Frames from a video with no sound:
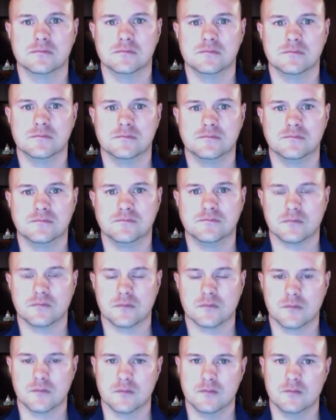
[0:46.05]

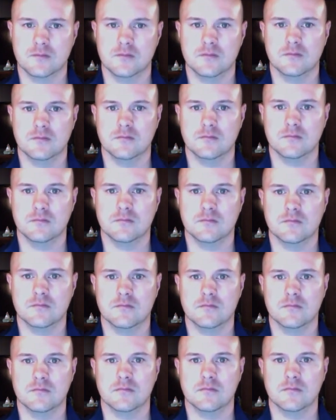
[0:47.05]

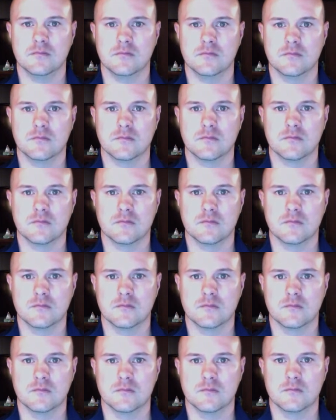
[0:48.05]

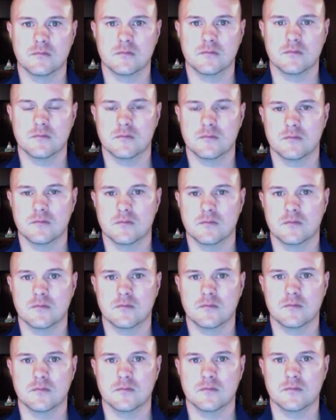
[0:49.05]

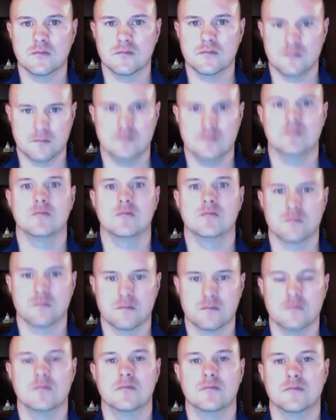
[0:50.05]

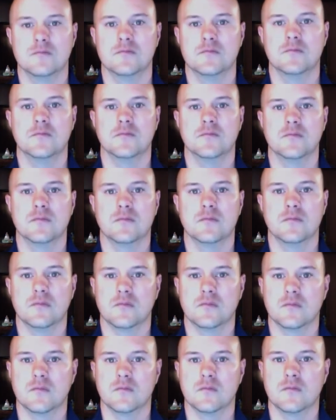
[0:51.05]

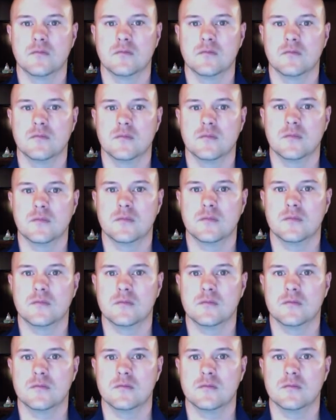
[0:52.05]

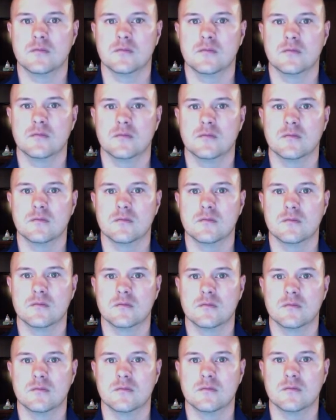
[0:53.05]
(not speaking)